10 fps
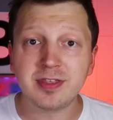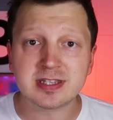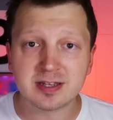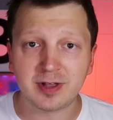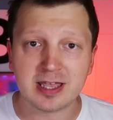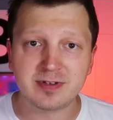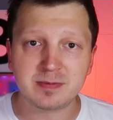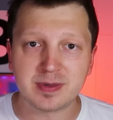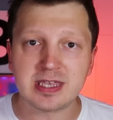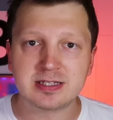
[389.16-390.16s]
other
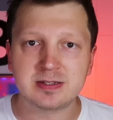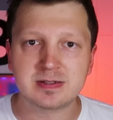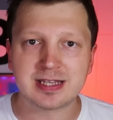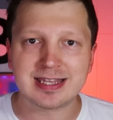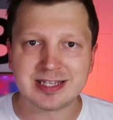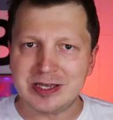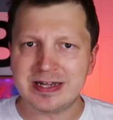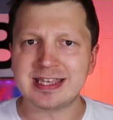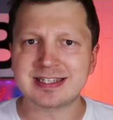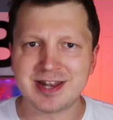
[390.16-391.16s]
surviving Beatles as
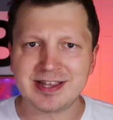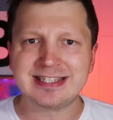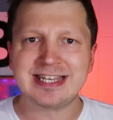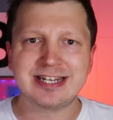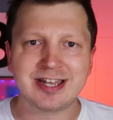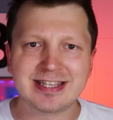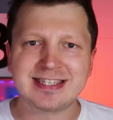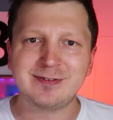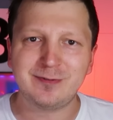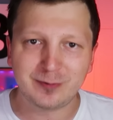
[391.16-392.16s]
early as
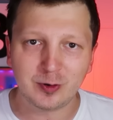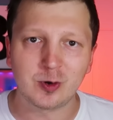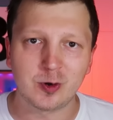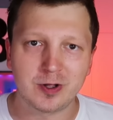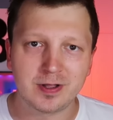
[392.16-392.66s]
1994.